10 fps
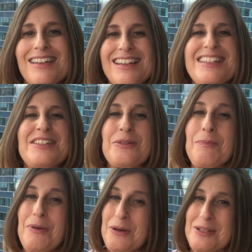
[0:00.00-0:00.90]
is the
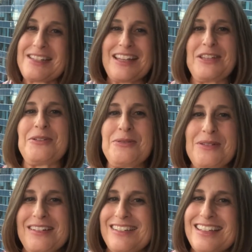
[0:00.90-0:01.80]
person that you
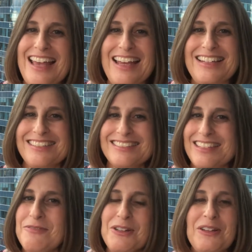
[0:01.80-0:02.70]
get
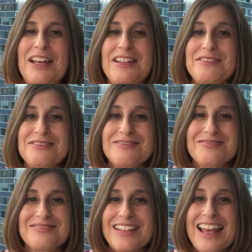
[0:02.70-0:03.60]
in real life
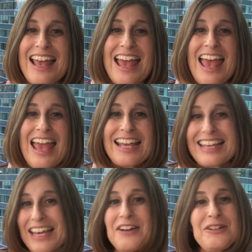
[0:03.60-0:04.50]

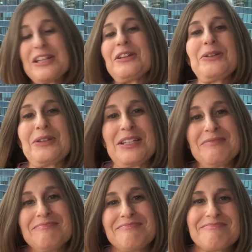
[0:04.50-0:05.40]
giggle included.
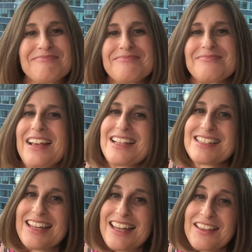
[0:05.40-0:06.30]

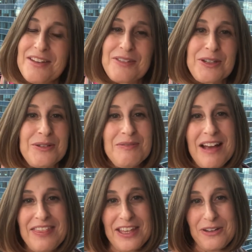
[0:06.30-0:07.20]
Sunny, I love you.
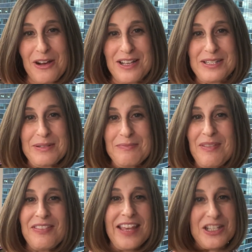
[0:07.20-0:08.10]
I think you're awesome.
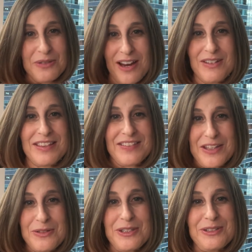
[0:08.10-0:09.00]
Thanks for everything
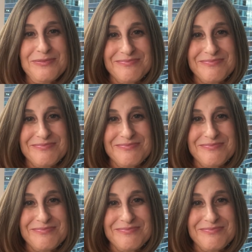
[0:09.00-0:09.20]
that you do.